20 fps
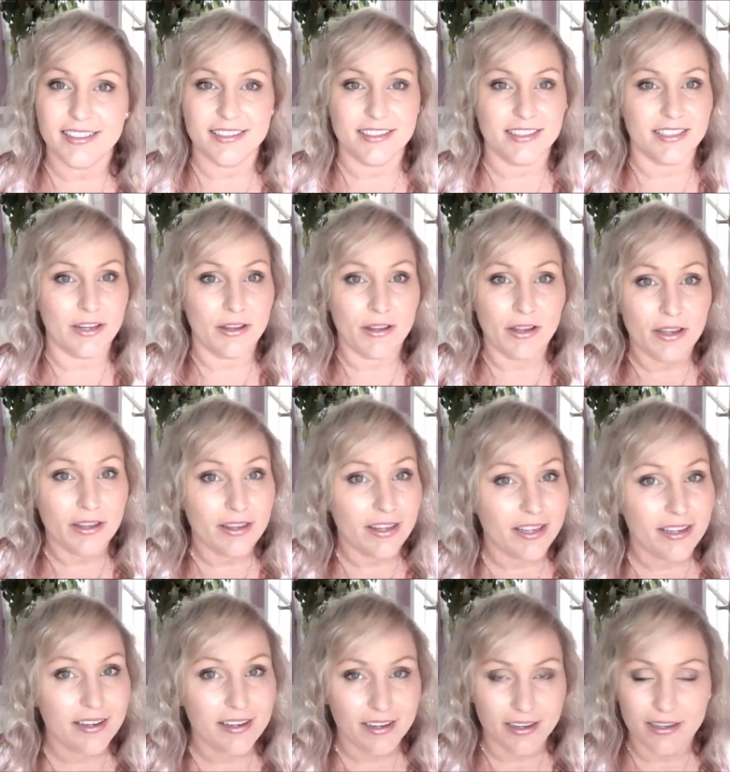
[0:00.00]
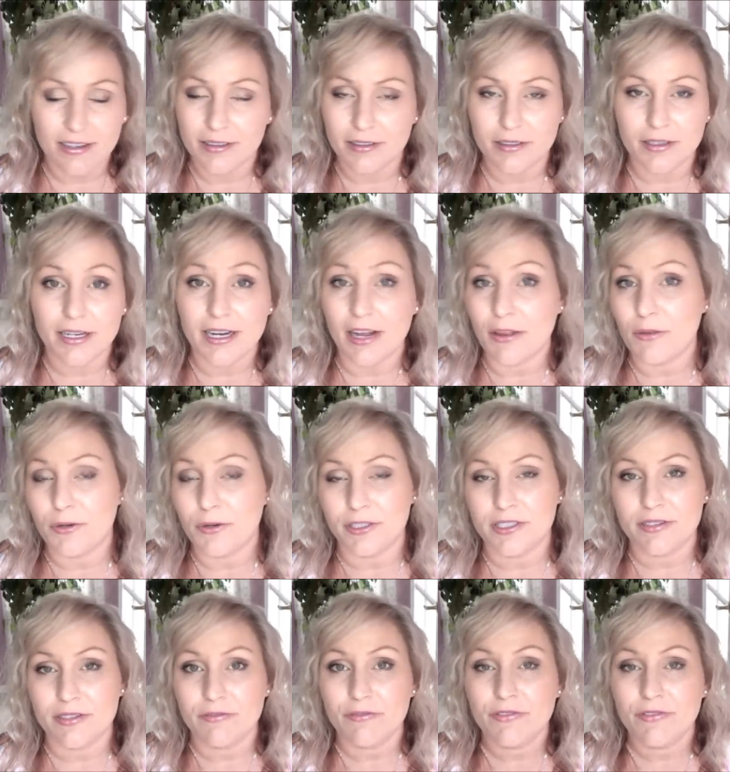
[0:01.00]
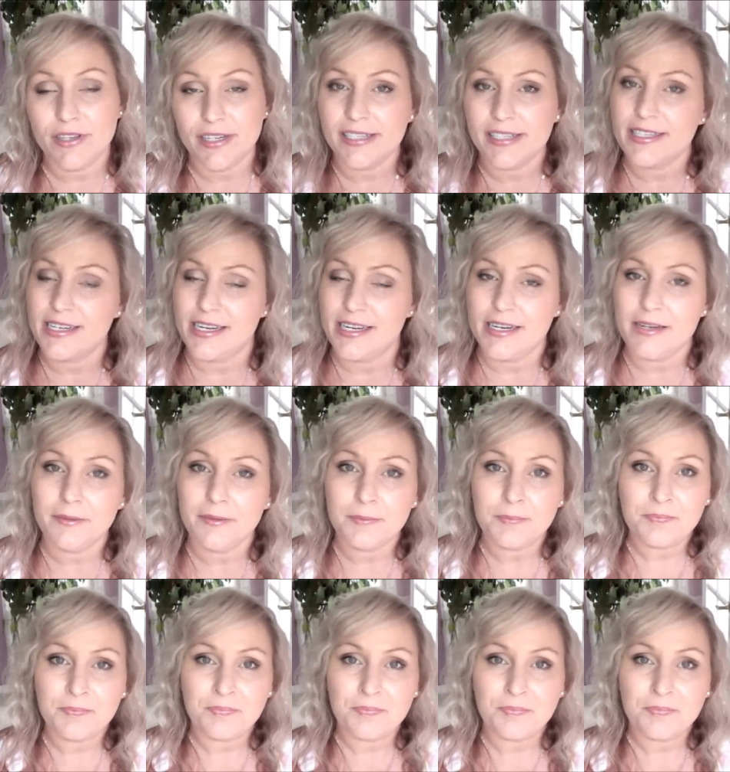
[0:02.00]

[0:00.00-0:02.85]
it's the, the uh, in other words, infinity,